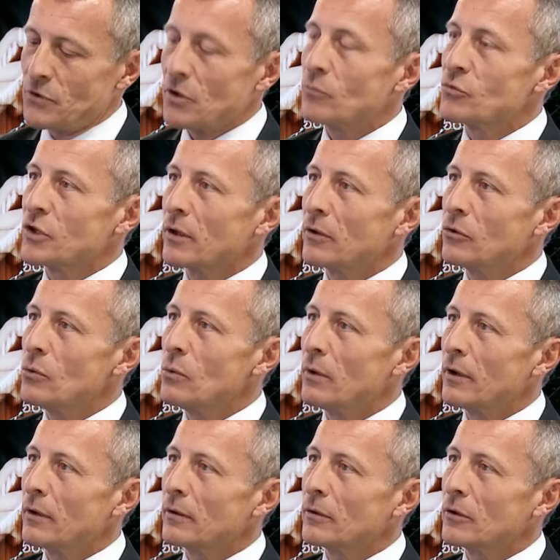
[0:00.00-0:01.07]
subject
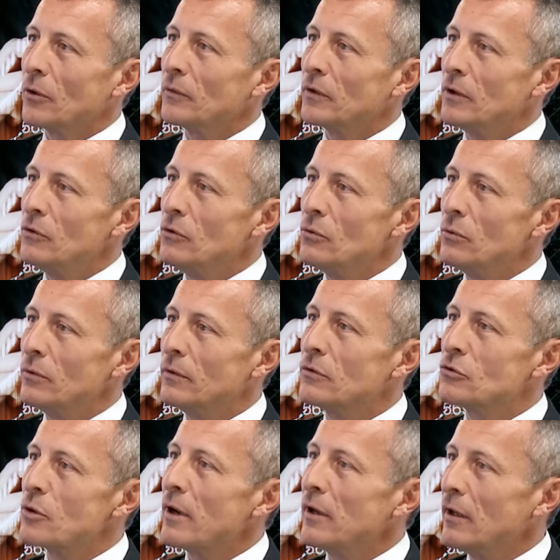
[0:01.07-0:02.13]
to a continued
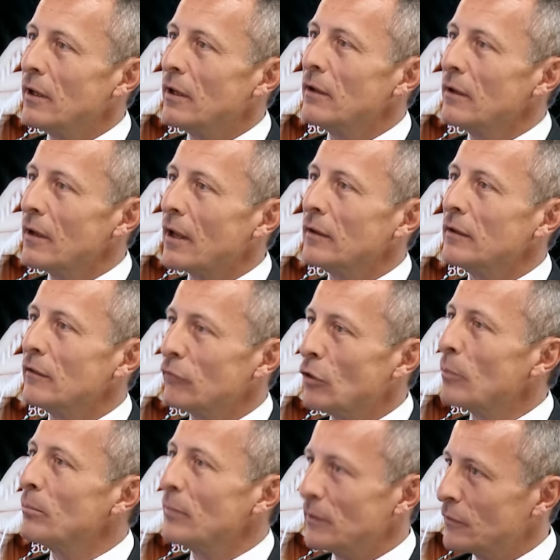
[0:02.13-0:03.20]
training and
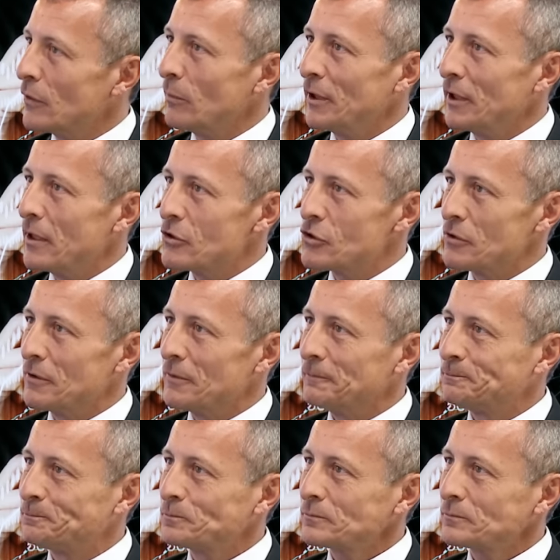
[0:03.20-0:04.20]
development obligation.